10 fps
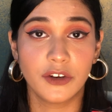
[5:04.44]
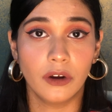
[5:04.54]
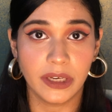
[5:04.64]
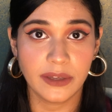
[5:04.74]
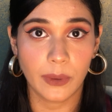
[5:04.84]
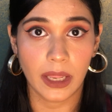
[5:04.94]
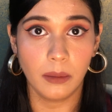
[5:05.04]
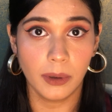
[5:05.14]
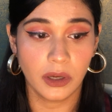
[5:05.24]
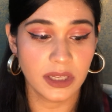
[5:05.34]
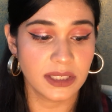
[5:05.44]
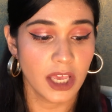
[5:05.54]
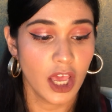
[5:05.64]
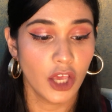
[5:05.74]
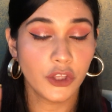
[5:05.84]
really well because
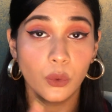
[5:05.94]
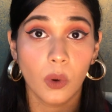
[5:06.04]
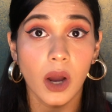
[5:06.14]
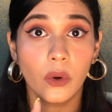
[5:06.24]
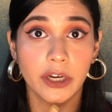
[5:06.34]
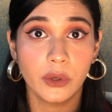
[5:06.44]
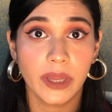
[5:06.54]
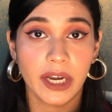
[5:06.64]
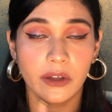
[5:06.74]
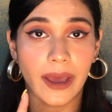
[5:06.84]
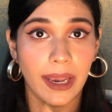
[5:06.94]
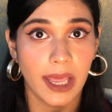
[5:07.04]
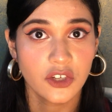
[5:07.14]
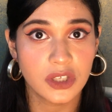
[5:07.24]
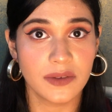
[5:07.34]
you are going to get your
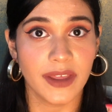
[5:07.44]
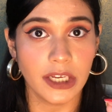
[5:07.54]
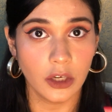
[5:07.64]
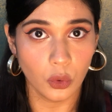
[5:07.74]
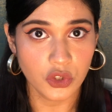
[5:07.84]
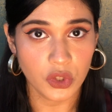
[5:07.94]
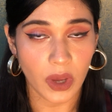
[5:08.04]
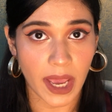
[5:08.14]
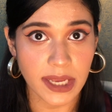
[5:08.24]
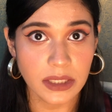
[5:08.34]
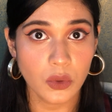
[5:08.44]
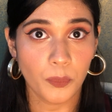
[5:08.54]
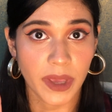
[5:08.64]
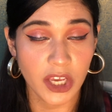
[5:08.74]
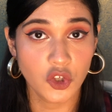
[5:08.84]
eyelashes very close to your eyes so
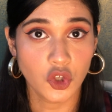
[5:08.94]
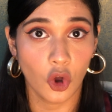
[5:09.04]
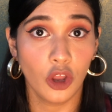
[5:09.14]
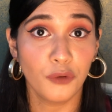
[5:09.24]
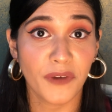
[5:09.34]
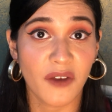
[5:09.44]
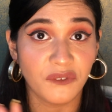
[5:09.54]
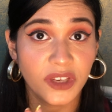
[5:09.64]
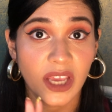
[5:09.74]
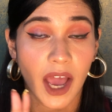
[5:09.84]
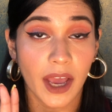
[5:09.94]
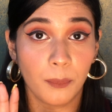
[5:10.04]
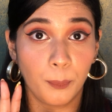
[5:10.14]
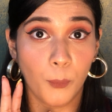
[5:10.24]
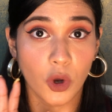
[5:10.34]
make sure of every
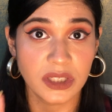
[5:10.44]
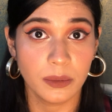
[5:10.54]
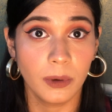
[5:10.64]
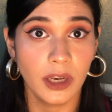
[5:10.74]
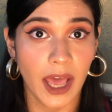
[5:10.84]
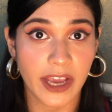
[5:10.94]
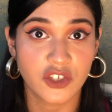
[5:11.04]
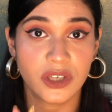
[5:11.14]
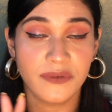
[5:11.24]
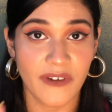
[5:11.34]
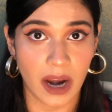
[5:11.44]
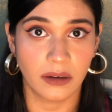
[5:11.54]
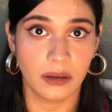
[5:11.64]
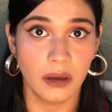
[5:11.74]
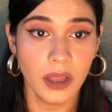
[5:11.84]
possible hygiene
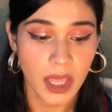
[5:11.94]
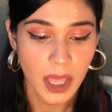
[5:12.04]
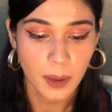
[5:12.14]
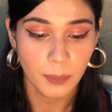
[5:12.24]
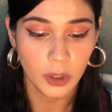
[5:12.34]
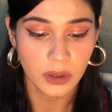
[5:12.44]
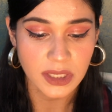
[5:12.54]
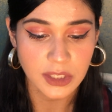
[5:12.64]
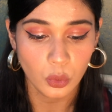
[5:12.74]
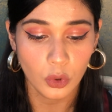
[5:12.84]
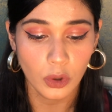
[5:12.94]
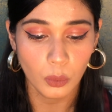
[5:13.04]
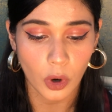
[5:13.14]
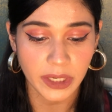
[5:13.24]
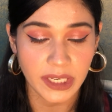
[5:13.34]
factor because you don't
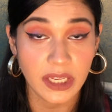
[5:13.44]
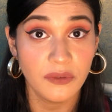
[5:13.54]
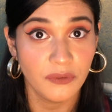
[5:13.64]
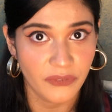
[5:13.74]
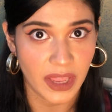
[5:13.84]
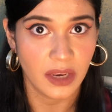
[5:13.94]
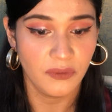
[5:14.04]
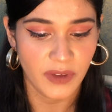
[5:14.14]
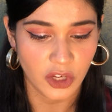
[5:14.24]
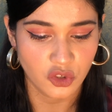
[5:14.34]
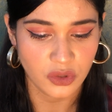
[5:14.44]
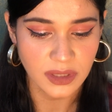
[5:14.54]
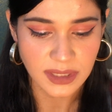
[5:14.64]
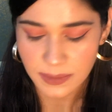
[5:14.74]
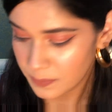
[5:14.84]
want any inf infections.